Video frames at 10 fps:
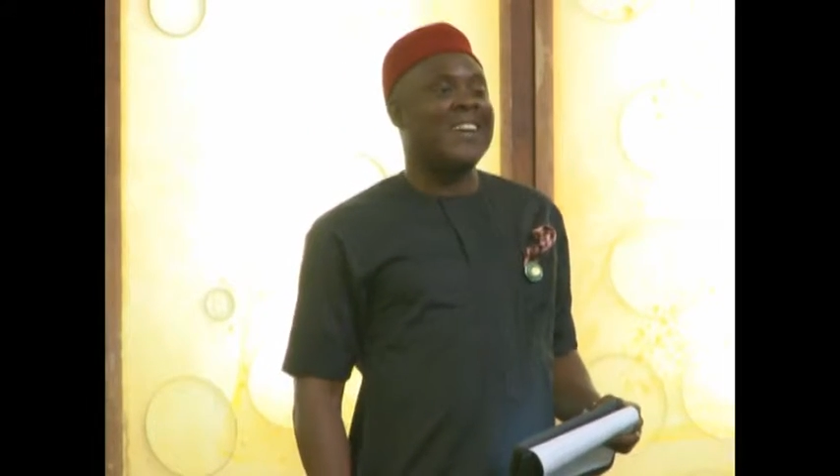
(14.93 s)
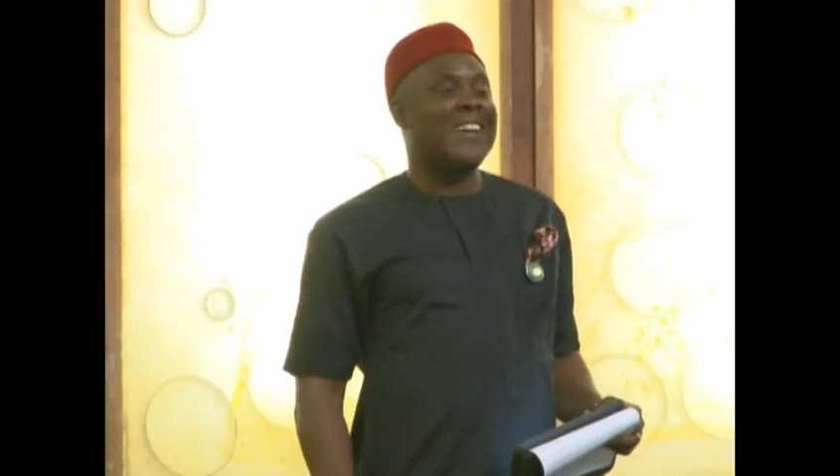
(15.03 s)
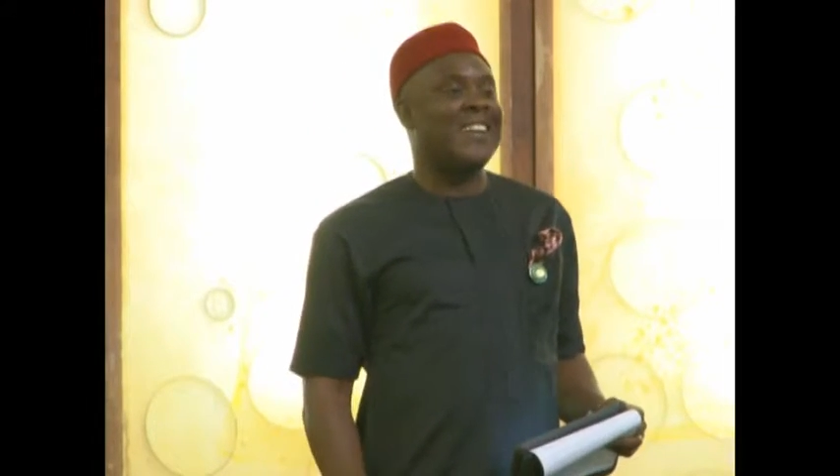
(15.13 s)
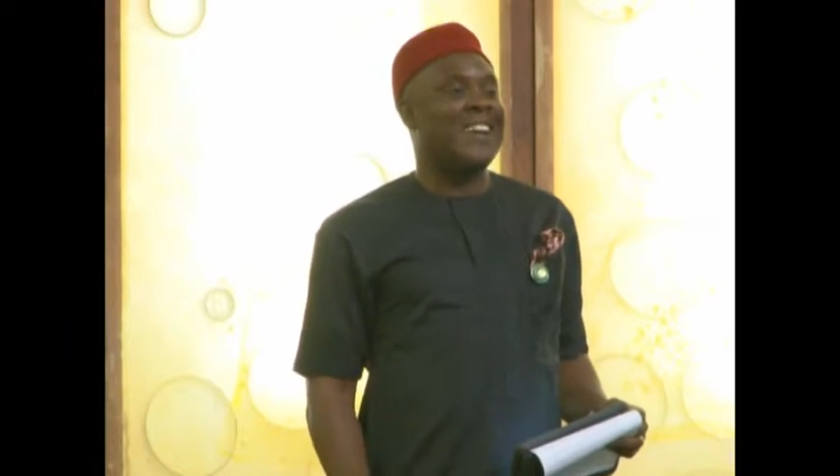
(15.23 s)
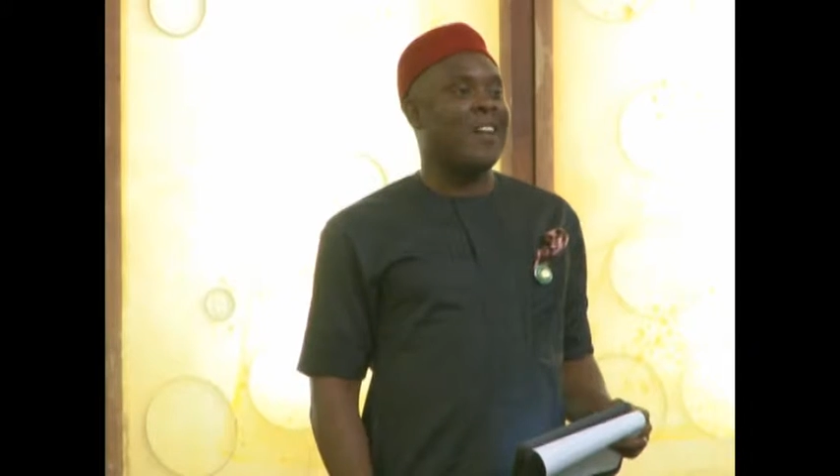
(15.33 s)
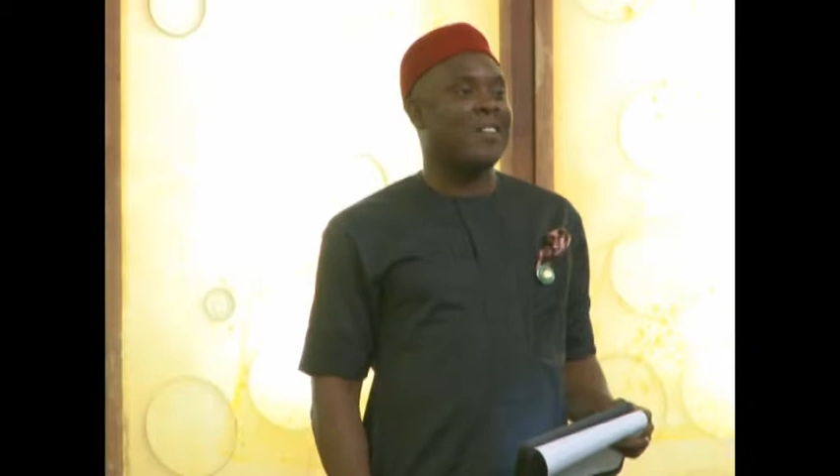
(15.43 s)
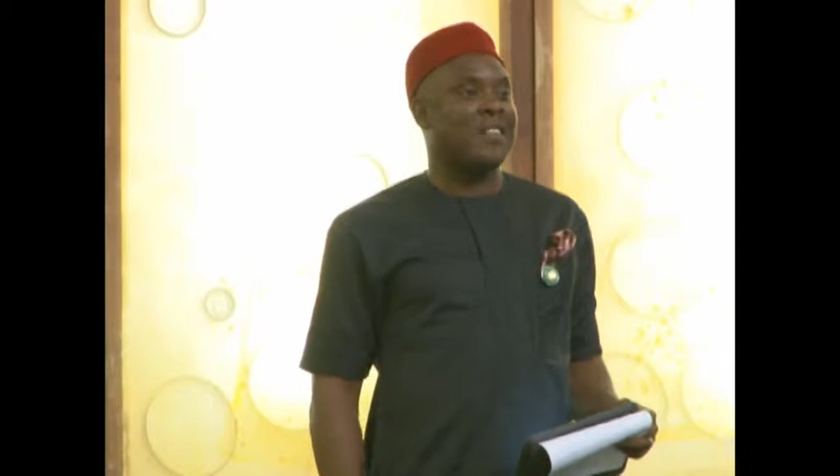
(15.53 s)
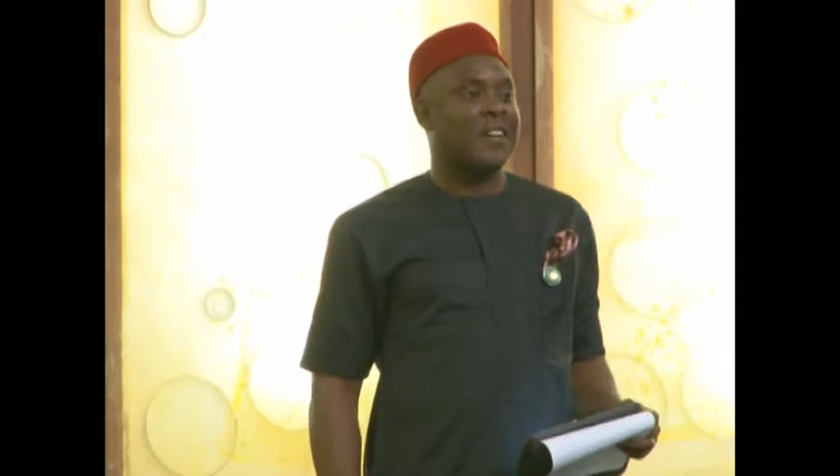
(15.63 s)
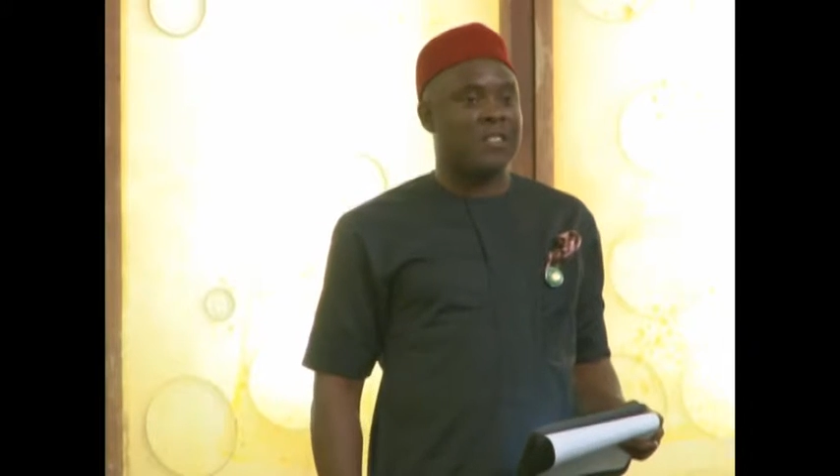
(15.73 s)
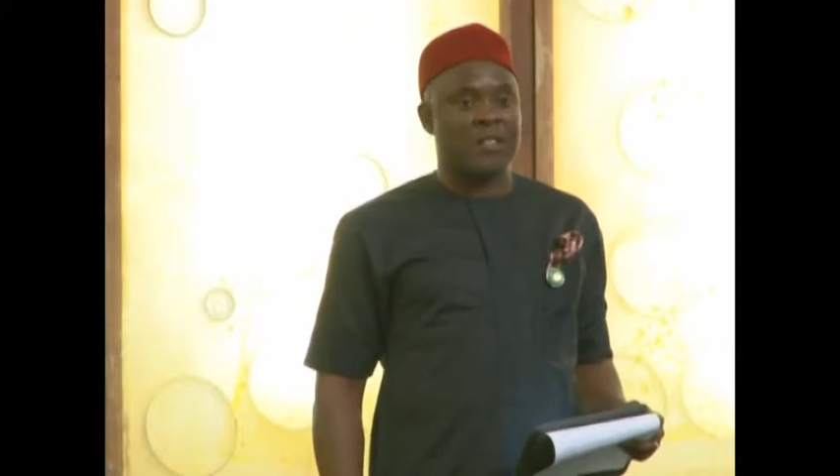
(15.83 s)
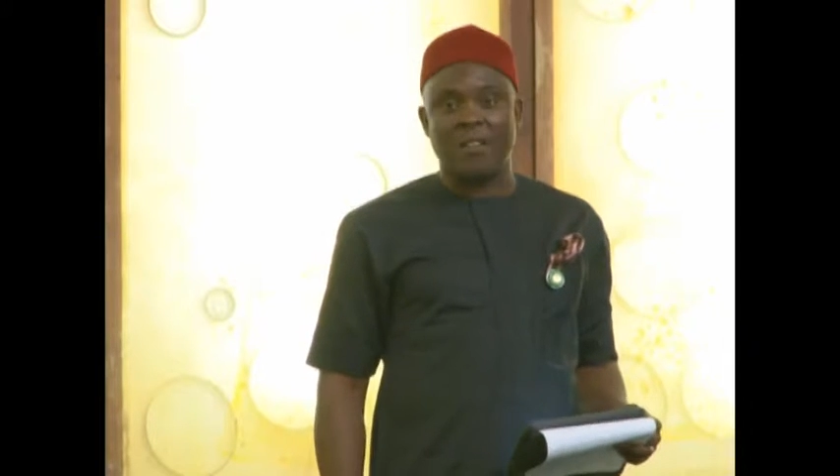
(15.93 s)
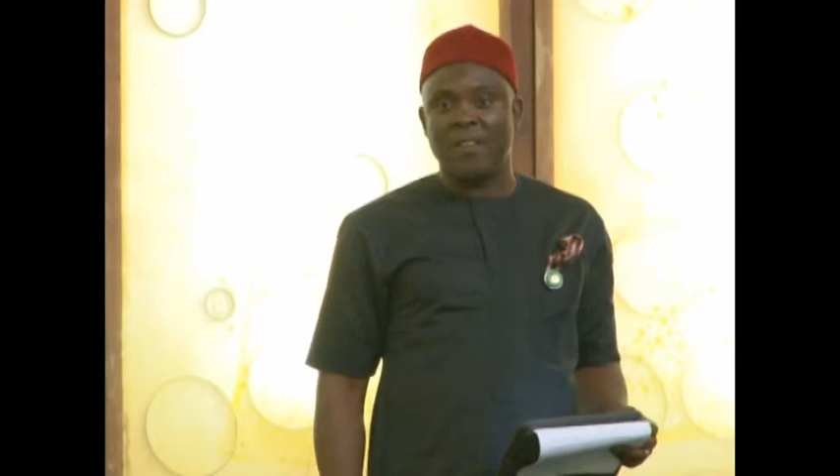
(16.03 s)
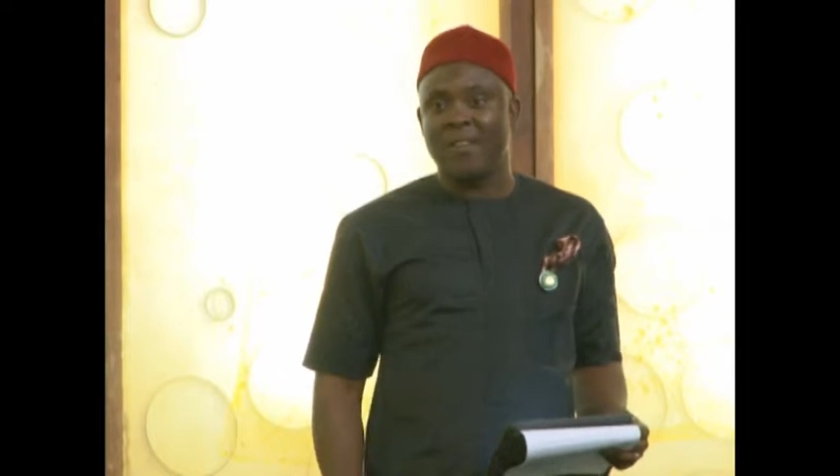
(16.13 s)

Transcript: in the health sector.